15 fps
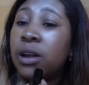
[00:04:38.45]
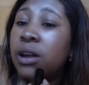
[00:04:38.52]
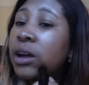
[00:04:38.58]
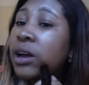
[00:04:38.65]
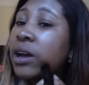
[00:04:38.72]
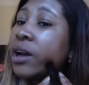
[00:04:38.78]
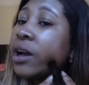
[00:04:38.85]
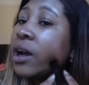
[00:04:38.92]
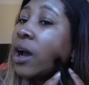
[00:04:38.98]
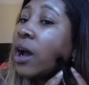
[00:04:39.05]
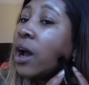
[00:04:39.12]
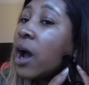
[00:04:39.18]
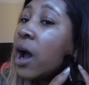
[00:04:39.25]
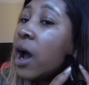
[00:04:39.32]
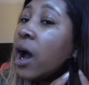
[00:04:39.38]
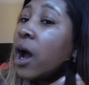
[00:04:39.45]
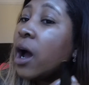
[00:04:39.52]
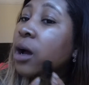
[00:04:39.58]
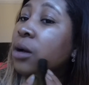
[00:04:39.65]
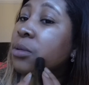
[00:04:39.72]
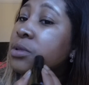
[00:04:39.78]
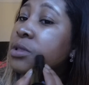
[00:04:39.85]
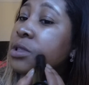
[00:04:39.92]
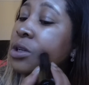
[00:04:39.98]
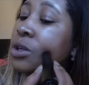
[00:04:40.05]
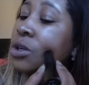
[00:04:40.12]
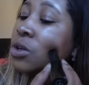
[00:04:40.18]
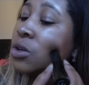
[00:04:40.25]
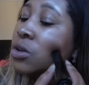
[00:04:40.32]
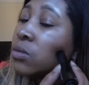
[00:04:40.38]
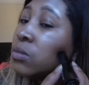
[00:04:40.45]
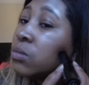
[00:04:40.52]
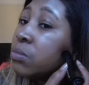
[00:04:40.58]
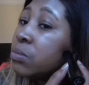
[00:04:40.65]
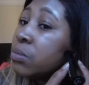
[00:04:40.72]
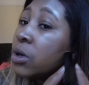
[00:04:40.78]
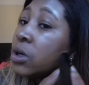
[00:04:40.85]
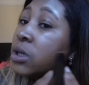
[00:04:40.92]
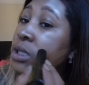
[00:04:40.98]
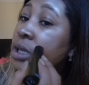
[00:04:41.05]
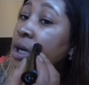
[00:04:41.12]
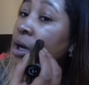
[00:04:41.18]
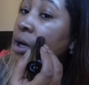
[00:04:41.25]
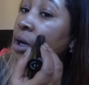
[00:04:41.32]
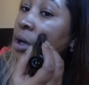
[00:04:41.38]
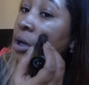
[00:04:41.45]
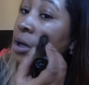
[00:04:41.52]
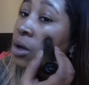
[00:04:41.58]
like absolute butter.